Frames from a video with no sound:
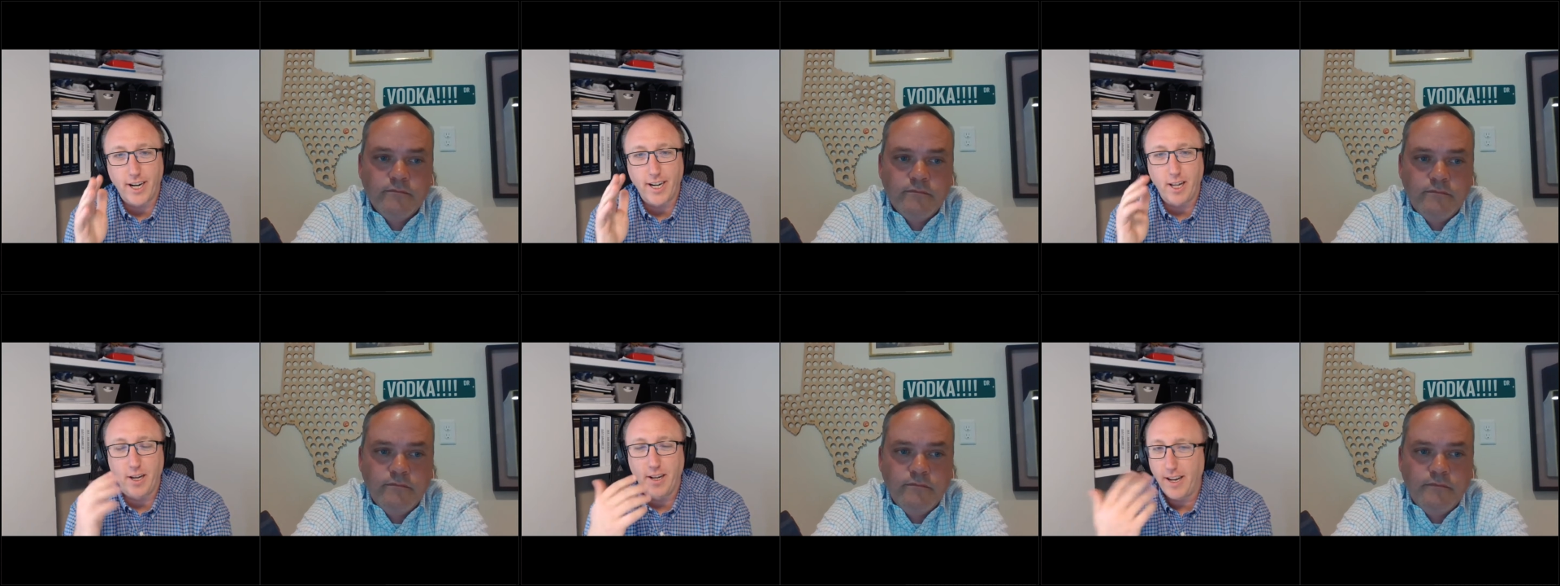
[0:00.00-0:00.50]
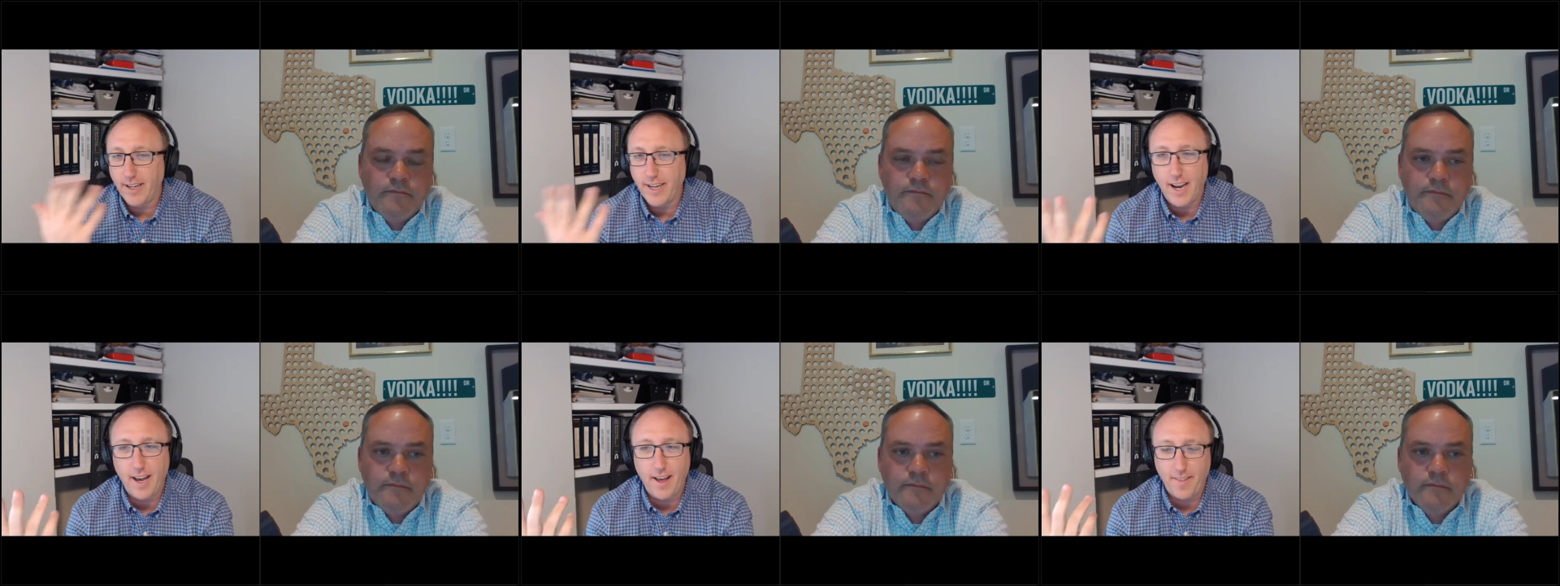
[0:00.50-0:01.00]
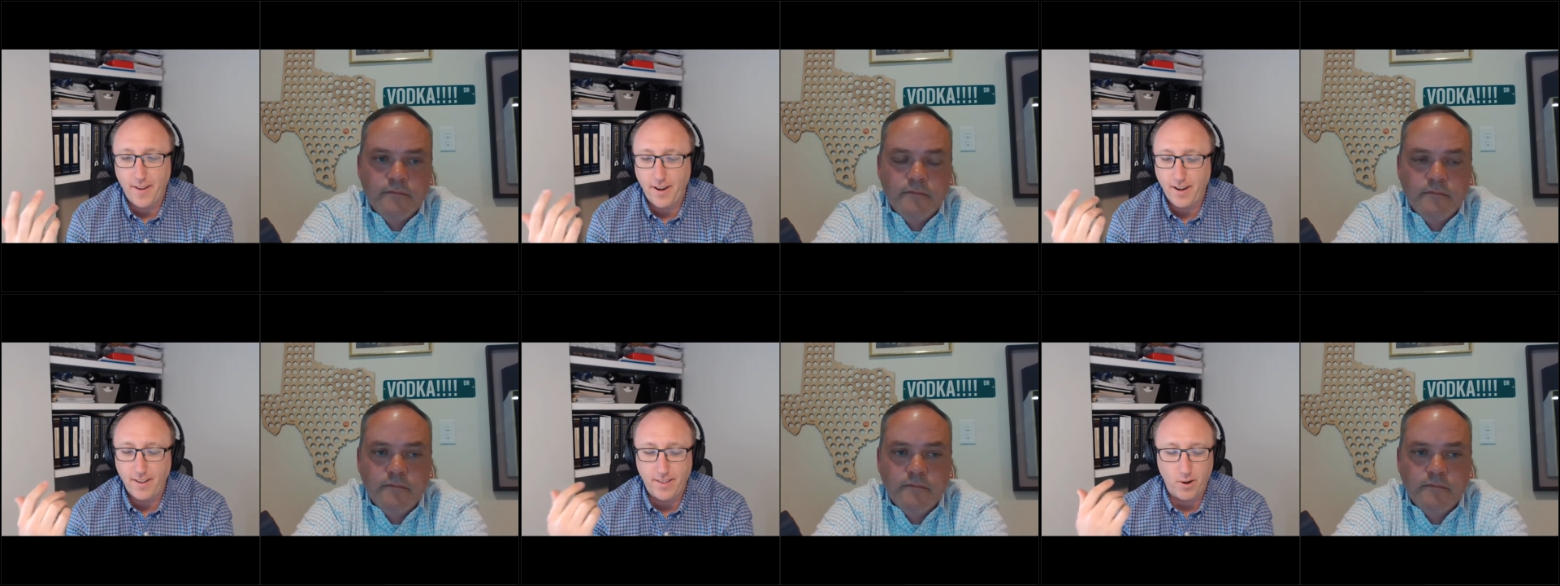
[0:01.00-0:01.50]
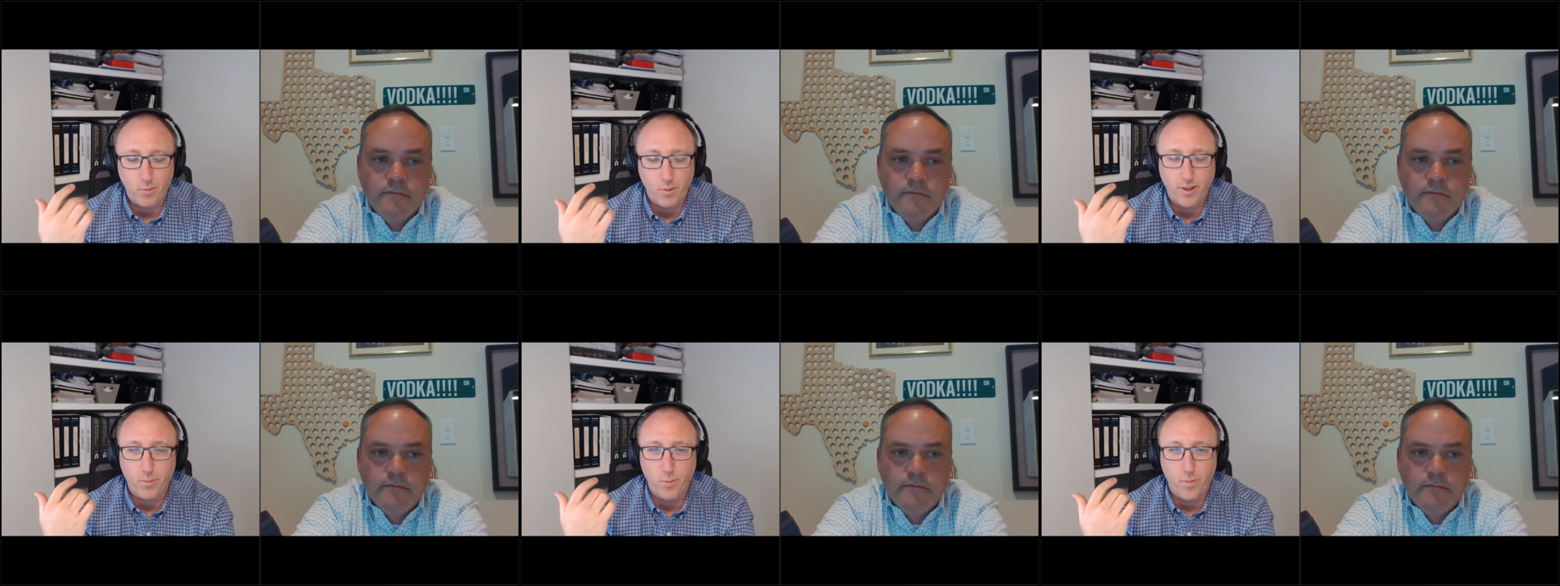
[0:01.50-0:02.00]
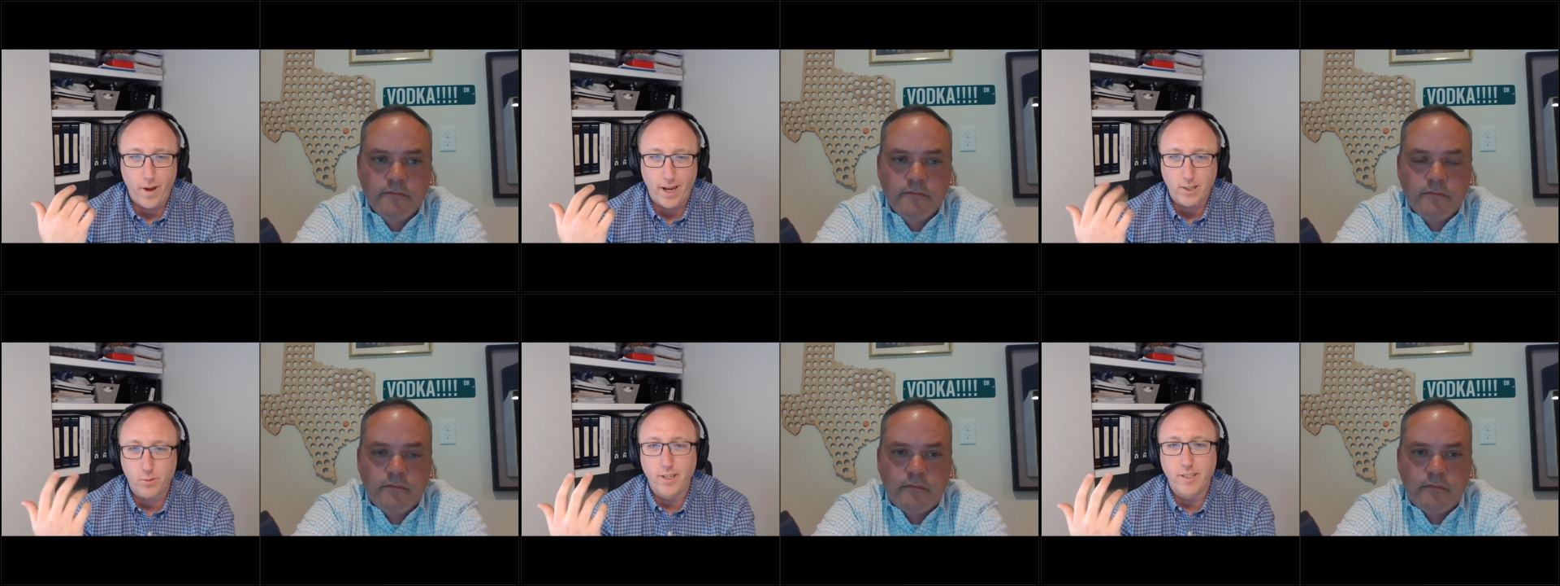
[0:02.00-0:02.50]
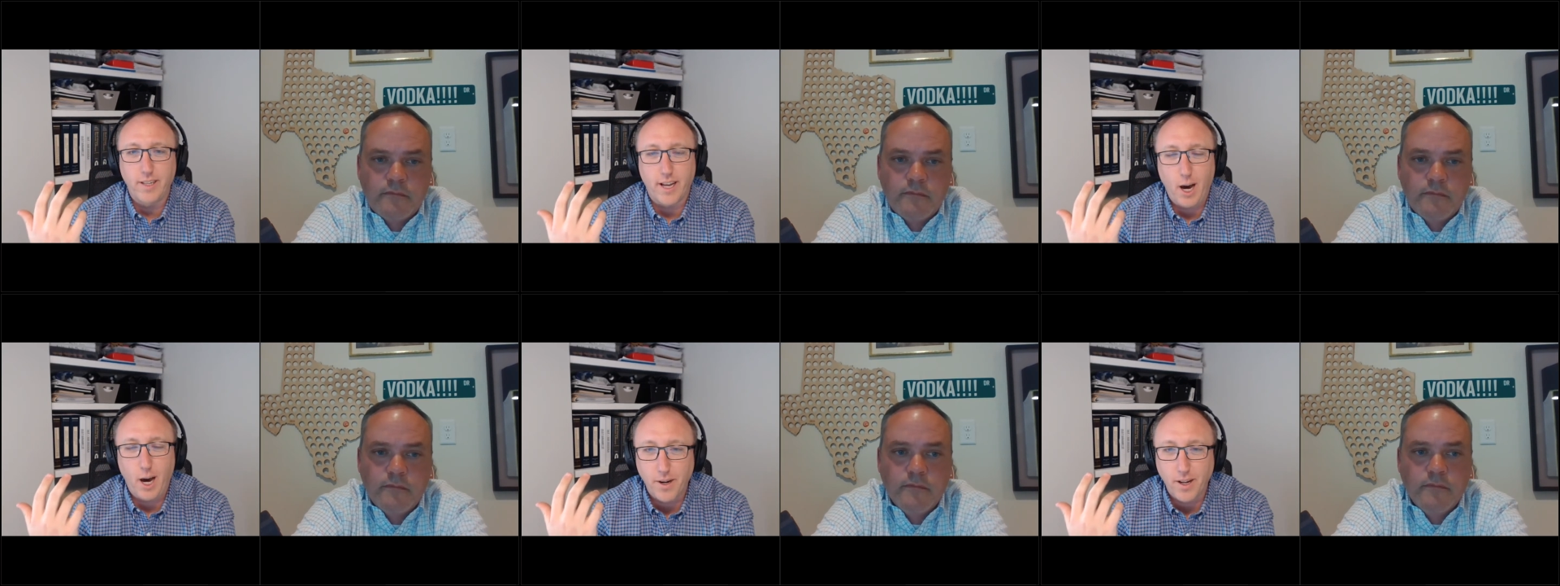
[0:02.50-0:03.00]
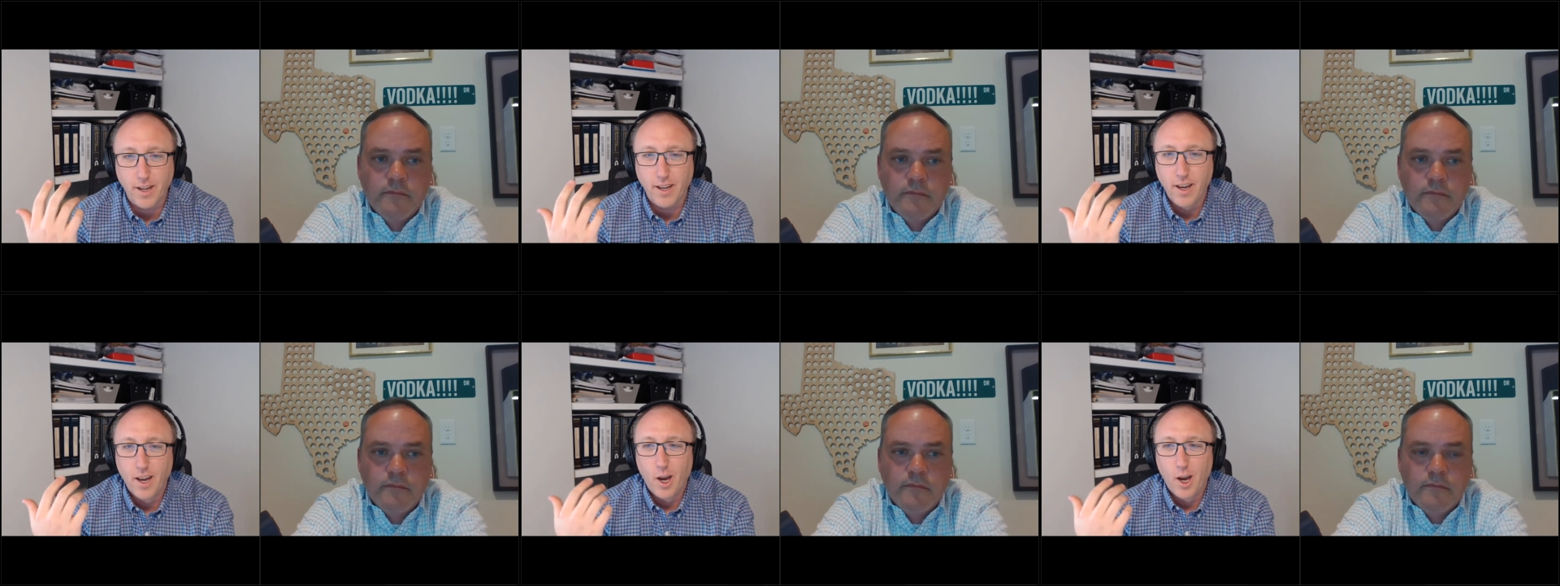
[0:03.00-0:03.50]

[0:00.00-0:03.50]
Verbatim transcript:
Speaker 1: right? And and yeah, they they're with XYZ company,